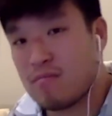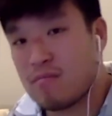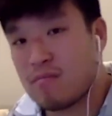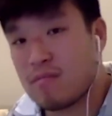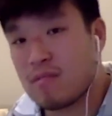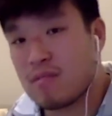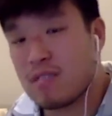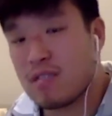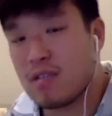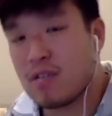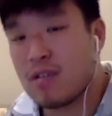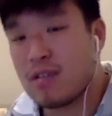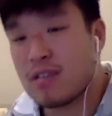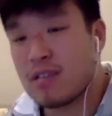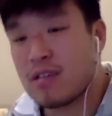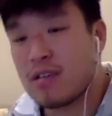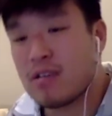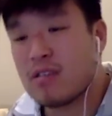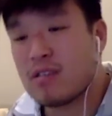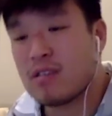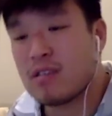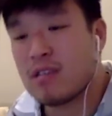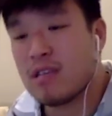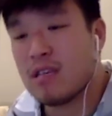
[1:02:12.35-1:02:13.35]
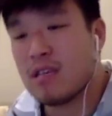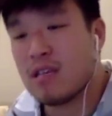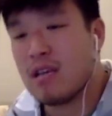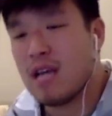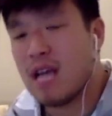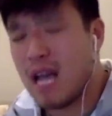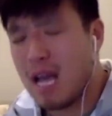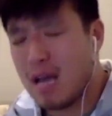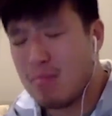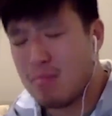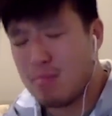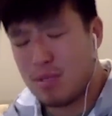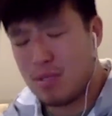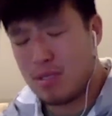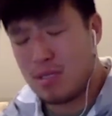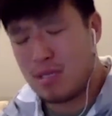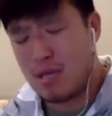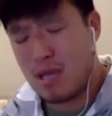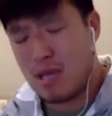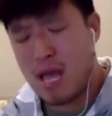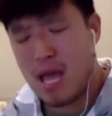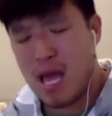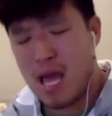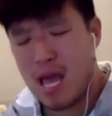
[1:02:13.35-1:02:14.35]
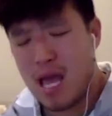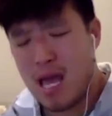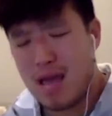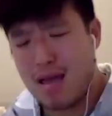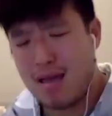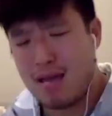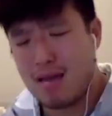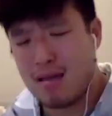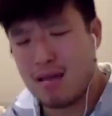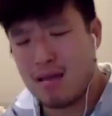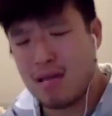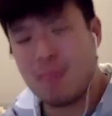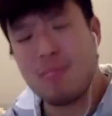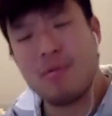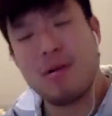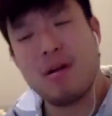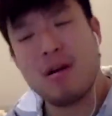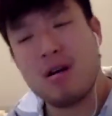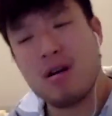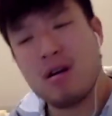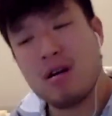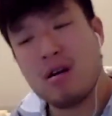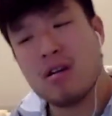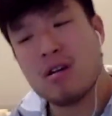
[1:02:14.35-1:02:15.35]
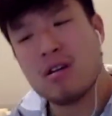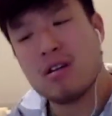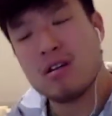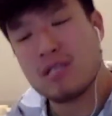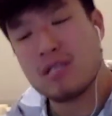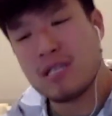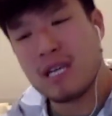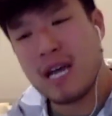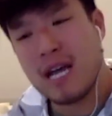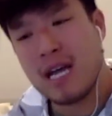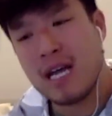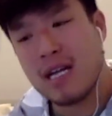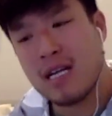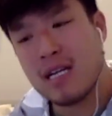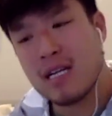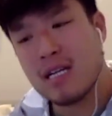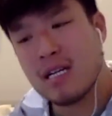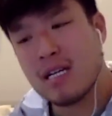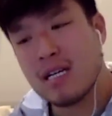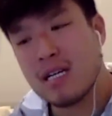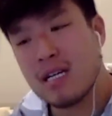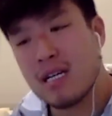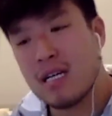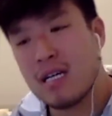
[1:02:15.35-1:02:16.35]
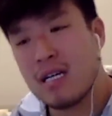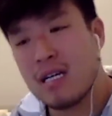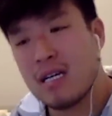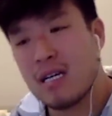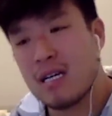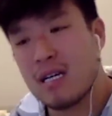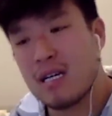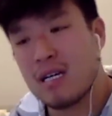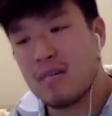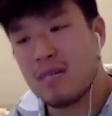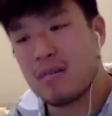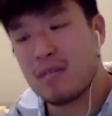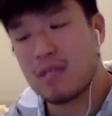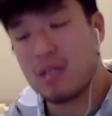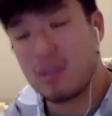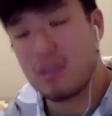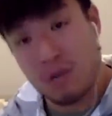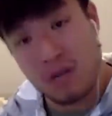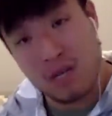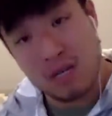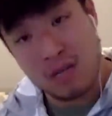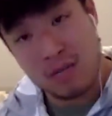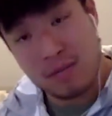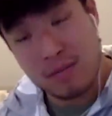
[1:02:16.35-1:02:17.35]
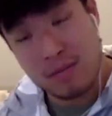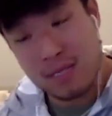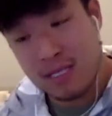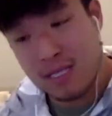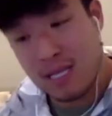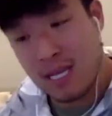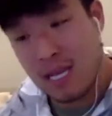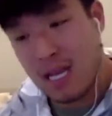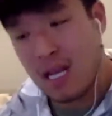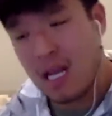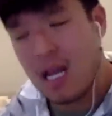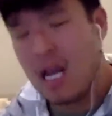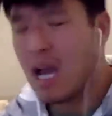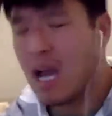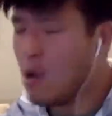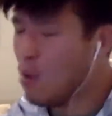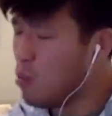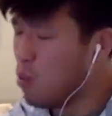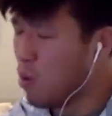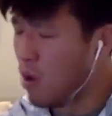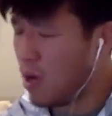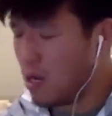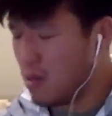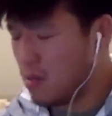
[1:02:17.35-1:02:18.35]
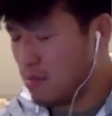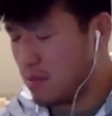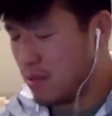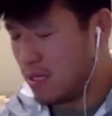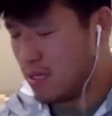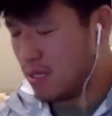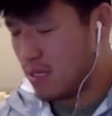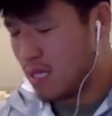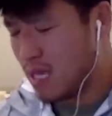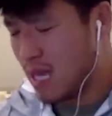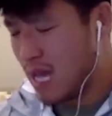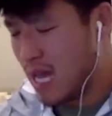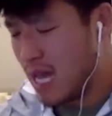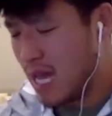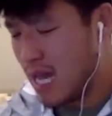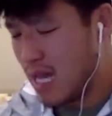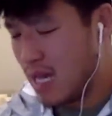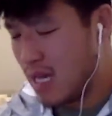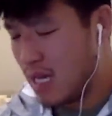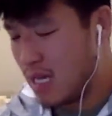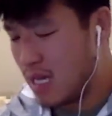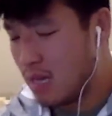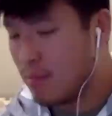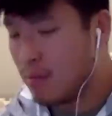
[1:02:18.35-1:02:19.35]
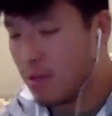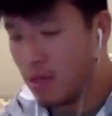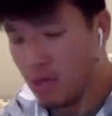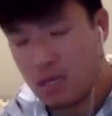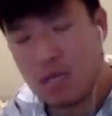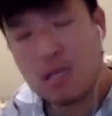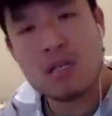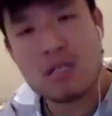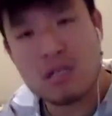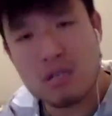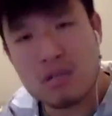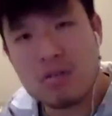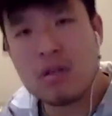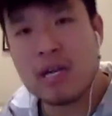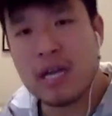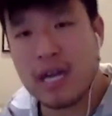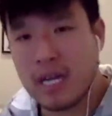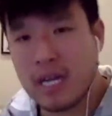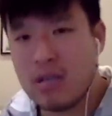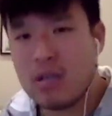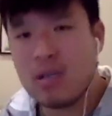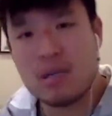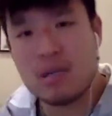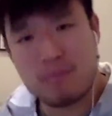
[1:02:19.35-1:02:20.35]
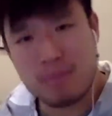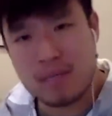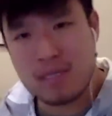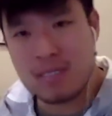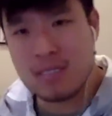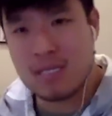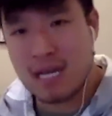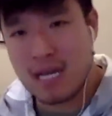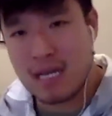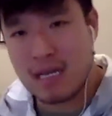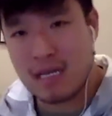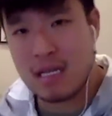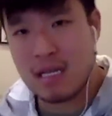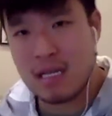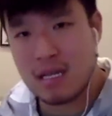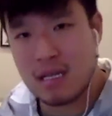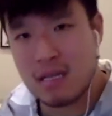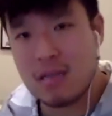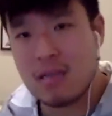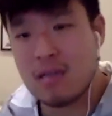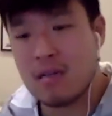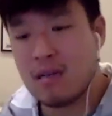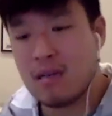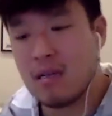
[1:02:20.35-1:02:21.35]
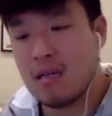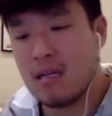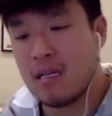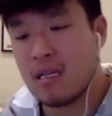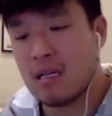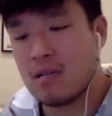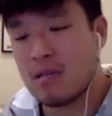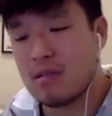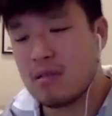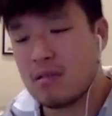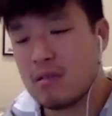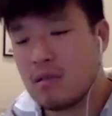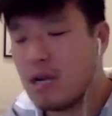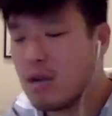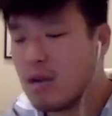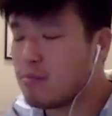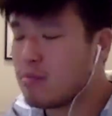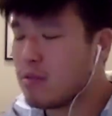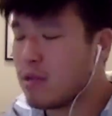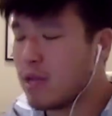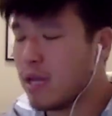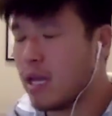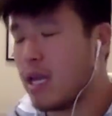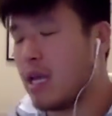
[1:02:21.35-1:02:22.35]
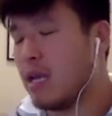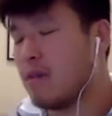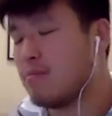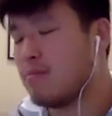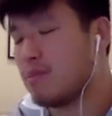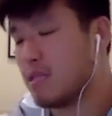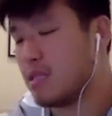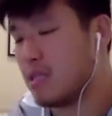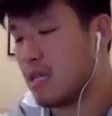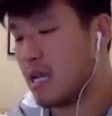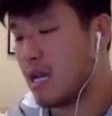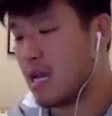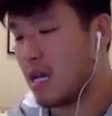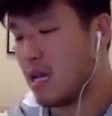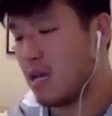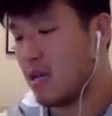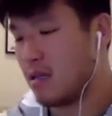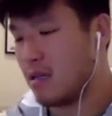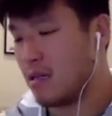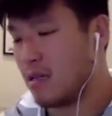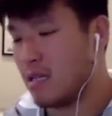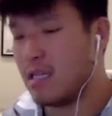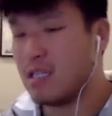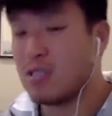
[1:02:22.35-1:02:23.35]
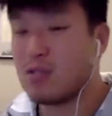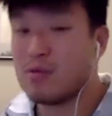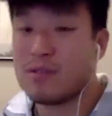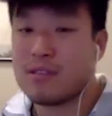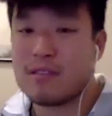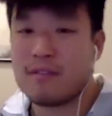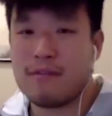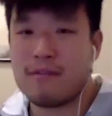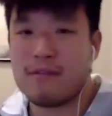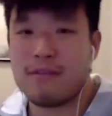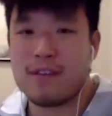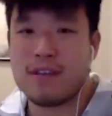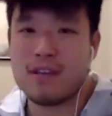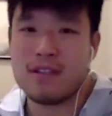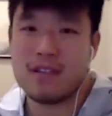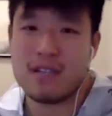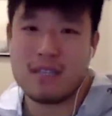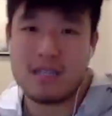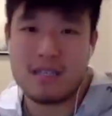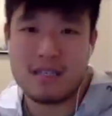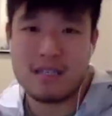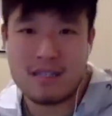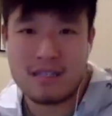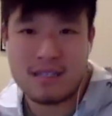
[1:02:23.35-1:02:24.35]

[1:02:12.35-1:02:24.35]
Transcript: Because he yeah. always goes, I'm sad. I'm like, oh, you're sad. I'm like, do you want to be sad? I want to be sad. I'm like, it's okay. You could be sad then. You know, I'm okay. I'm sad. He just wants to feel it.